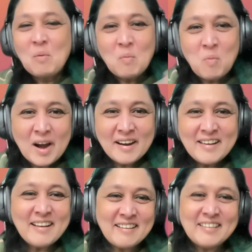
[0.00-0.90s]

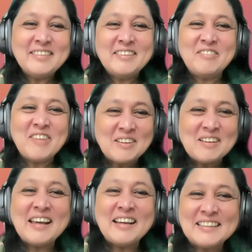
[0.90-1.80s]
Why aren't the
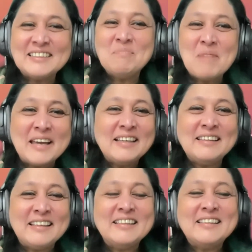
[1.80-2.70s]
regulators making
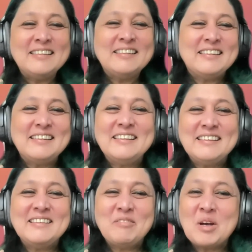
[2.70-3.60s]
these
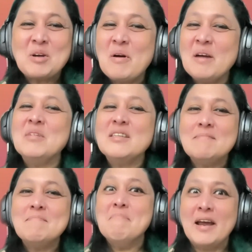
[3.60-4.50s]

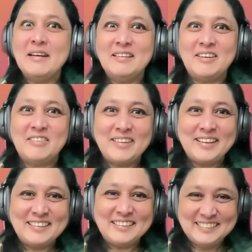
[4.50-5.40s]
requirements
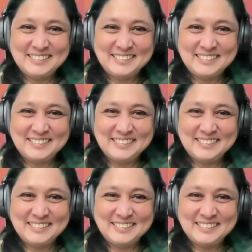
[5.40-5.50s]
mandatory?